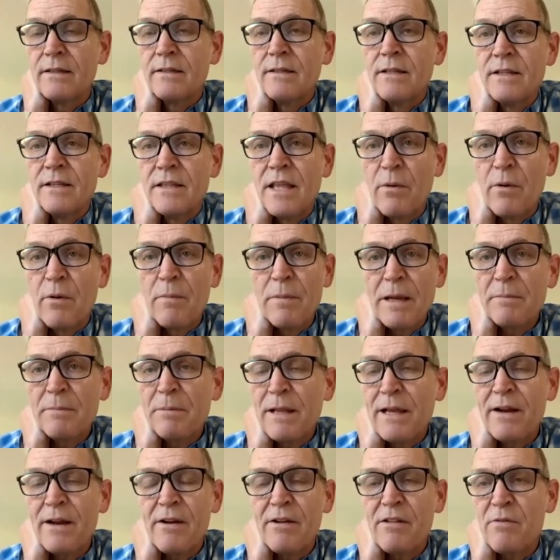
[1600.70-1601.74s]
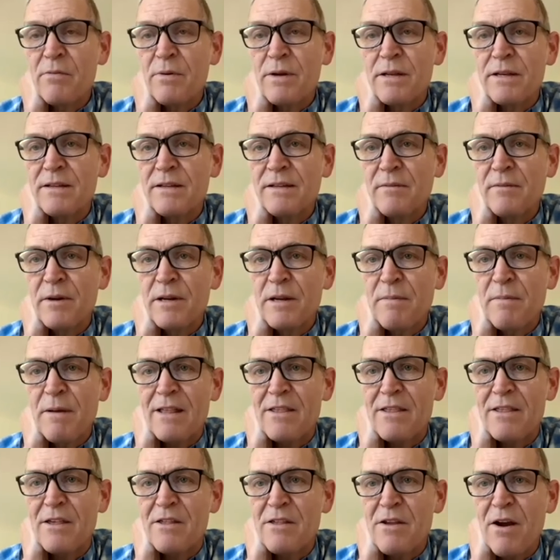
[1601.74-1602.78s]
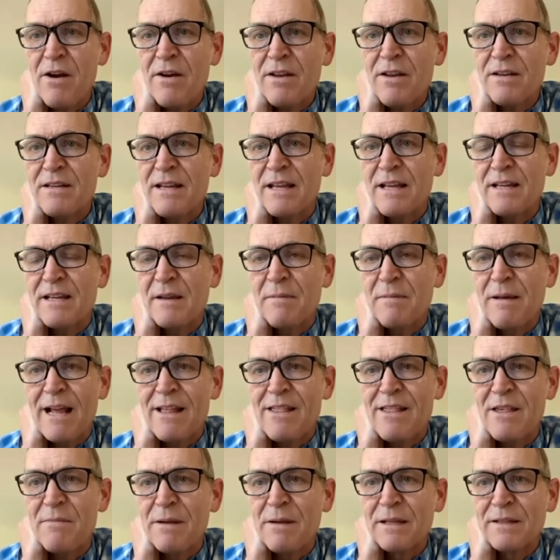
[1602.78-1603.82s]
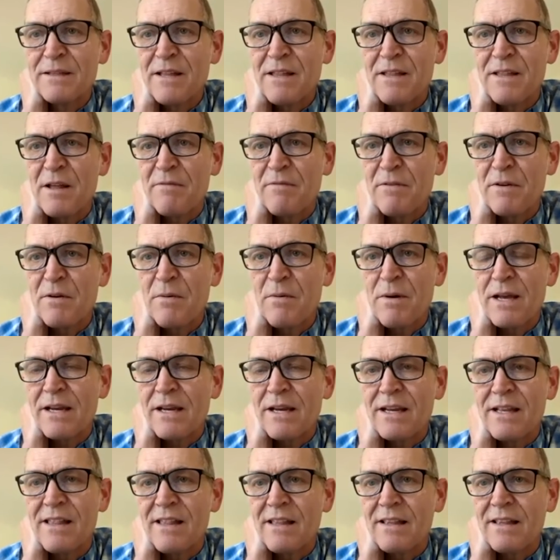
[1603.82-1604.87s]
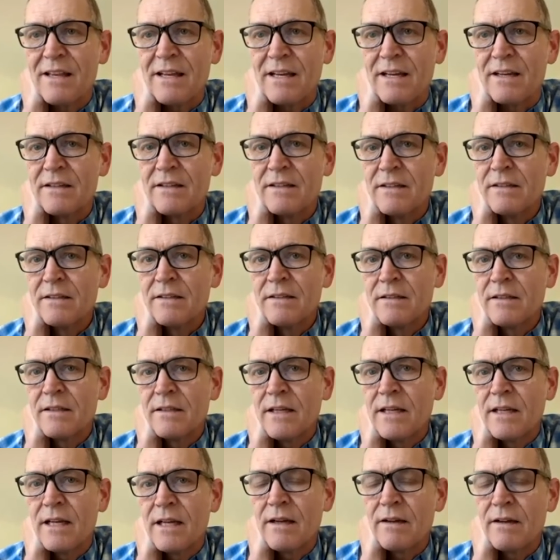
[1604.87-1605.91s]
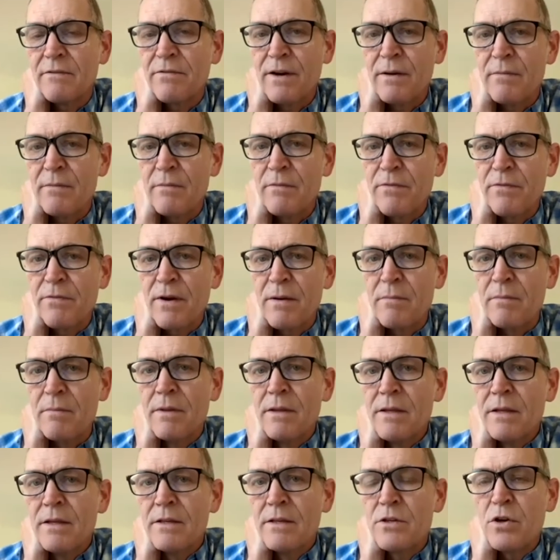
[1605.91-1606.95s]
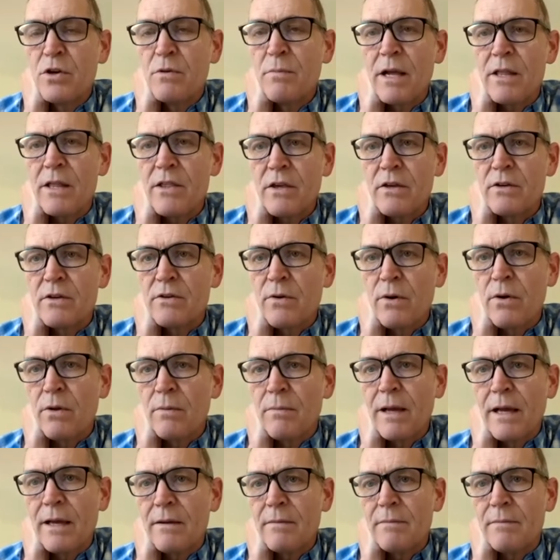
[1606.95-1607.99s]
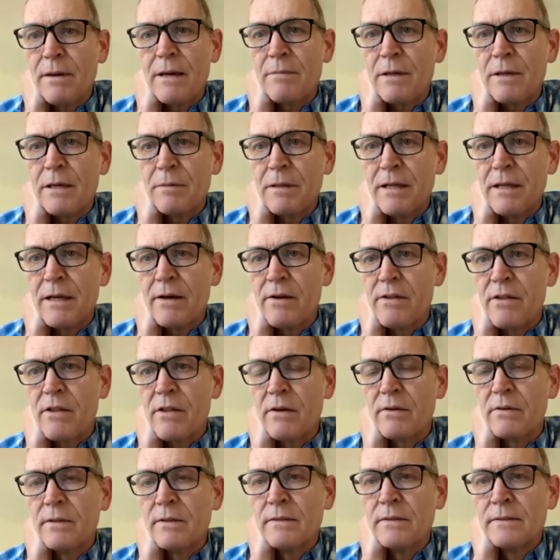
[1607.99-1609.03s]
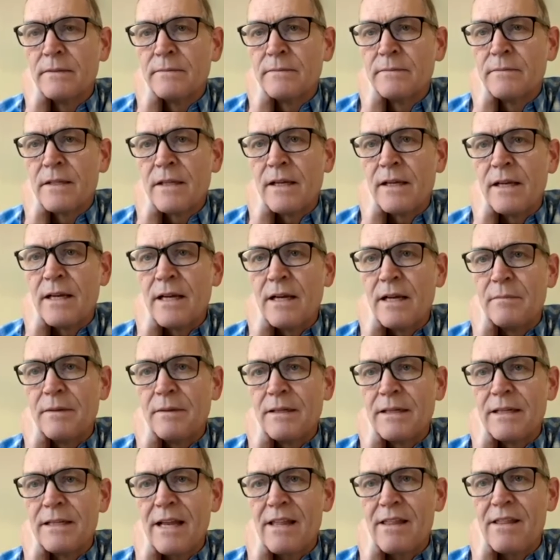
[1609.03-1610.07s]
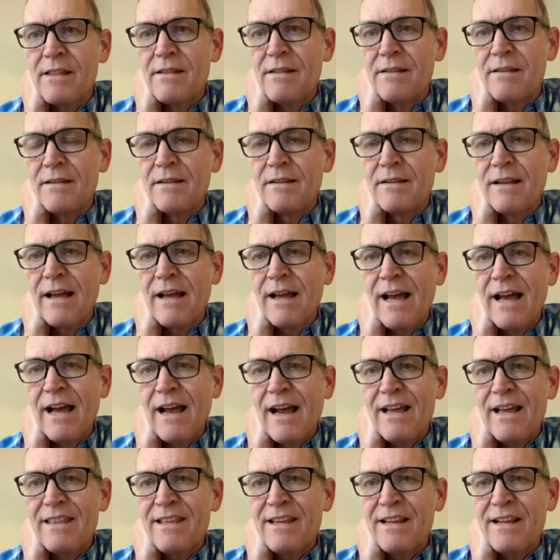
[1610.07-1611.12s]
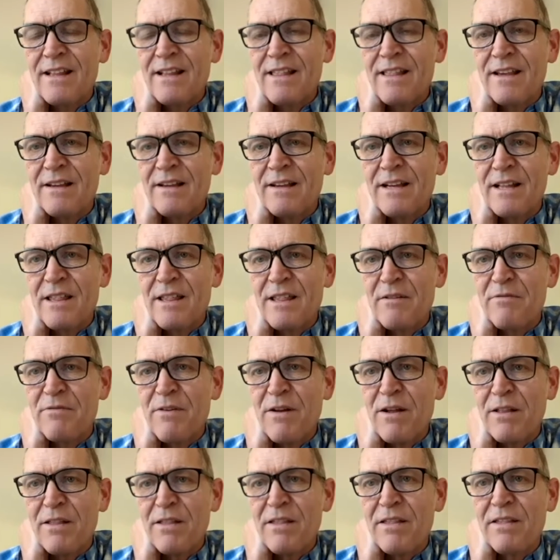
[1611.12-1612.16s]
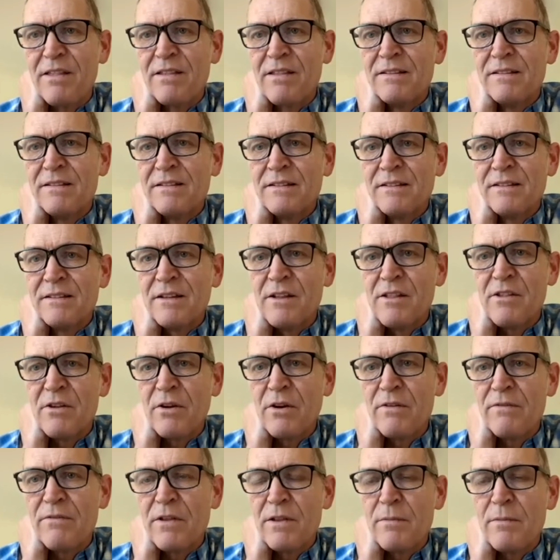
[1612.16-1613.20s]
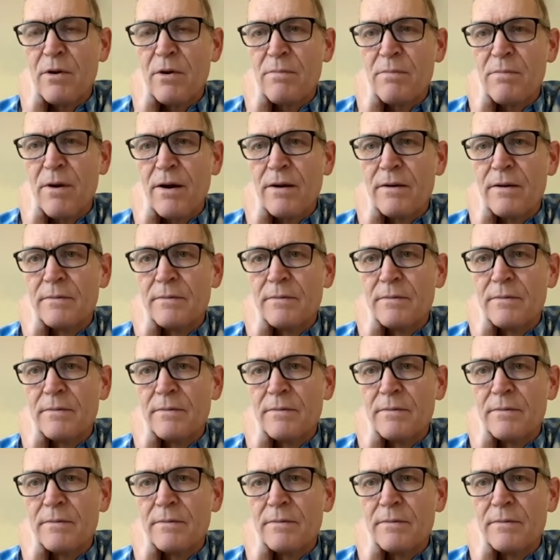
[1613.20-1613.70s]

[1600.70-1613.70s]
They were big players when Apache started, and Apache built itself in a way to insulate it from too much control by big players. So it doesn't. I think it's a false concern for the most part.